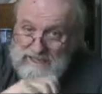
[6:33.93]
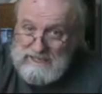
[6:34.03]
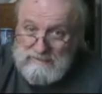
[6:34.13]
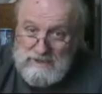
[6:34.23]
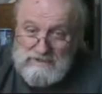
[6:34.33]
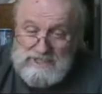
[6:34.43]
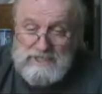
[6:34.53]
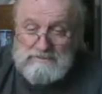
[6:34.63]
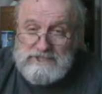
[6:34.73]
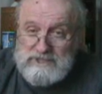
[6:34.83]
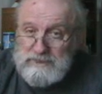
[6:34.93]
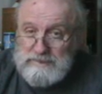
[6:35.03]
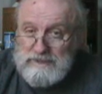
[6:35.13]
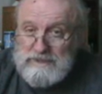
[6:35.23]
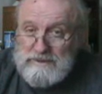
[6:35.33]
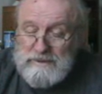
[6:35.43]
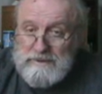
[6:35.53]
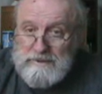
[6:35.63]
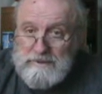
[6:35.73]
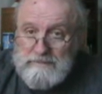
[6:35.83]
them over something stupid.
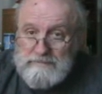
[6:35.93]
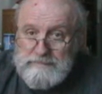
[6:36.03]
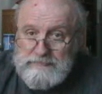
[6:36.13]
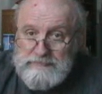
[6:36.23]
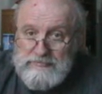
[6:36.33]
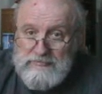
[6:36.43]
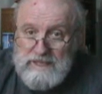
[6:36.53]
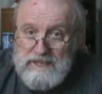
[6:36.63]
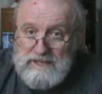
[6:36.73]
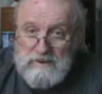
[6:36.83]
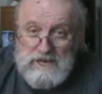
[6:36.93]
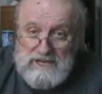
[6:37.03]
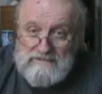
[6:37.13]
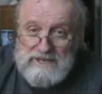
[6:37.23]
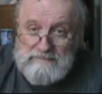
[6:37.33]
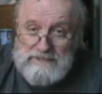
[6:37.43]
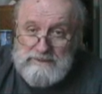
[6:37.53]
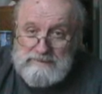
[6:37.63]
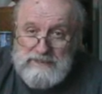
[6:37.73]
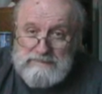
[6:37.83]
And we leave it up to the
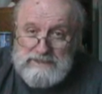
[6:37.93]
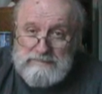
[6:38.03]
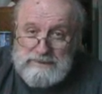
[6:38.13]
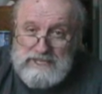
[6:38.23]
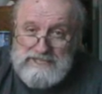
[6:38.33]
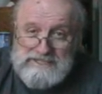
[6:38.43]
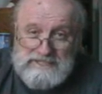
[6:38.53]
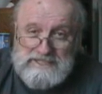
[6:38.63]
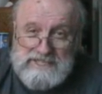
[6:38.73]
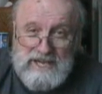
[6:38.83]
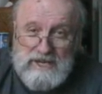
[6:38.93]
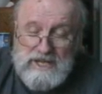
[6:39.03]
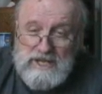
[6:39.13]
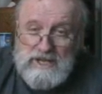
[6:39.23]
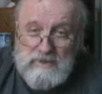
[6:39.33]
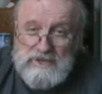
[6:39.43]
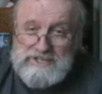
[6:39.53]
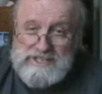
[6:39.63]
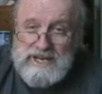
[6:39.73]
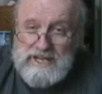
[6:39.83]
people in place to decide which
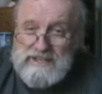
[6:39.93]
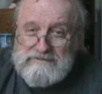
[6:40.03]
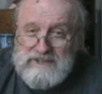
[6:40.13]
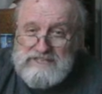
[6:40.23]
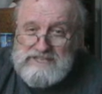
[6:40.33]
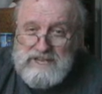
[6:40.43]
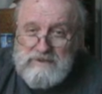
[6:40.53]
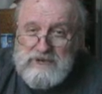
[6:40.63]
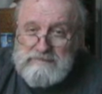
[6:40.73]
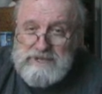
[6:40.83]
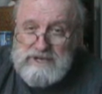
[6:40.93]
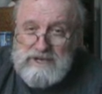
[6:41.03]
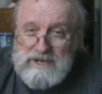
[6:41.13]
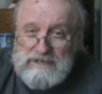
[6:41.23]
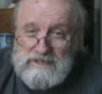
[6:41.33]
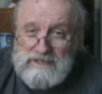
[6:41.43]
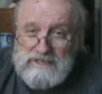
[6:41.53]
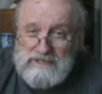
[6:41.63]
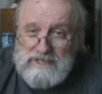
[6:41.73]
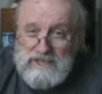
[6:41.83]
side of the fence they want to be on.
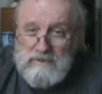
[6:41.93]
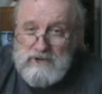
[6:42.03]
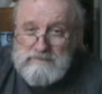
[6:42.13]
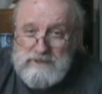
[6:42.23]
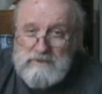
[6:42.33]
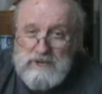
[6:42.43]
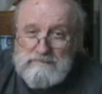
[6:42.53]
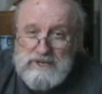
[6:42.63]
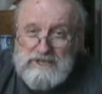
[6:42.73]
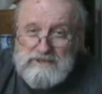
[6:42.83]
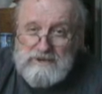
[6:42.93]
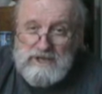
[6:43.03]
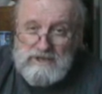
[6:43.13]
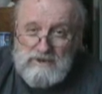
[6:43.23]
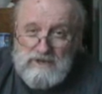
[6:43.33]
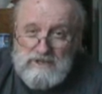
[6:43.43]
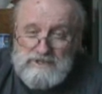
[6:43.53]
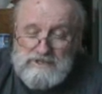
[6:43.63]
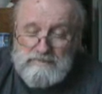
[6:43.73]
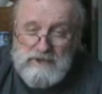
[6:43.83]
Do they want to be run by the drug
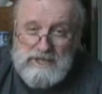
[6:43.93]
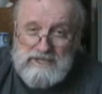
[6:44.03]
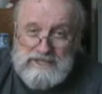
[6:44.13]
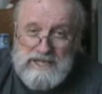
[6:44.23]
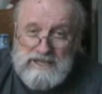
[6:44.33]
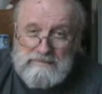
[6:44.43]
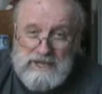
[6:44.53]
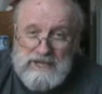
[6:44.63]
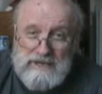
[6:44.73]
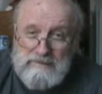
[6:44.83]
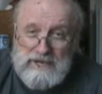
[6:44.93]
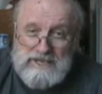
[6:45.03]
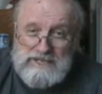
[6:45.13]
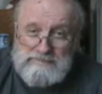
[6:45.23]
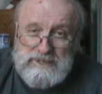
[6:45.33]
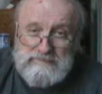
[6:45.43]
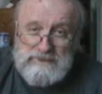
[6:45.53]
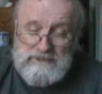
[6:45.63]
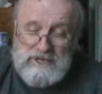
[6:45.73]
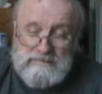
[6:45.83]
lords or by the Taliban or by these people
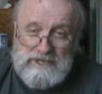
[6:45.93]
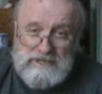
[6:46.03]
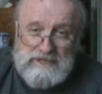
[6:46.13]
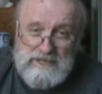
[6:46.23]
who come in and,